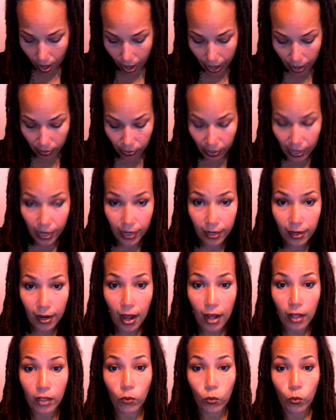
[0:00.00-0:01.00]
And then
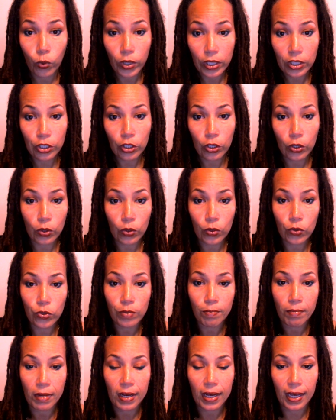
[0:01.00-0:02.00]
I will use
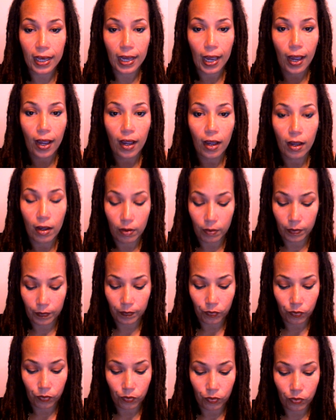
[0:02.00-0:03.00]
my
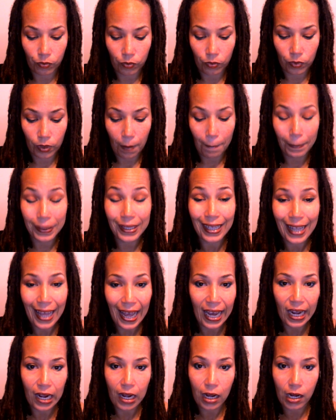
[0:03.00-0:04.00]

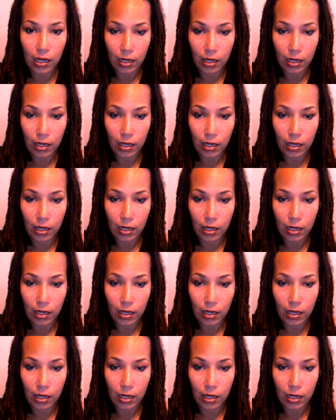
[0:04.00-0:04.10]
black,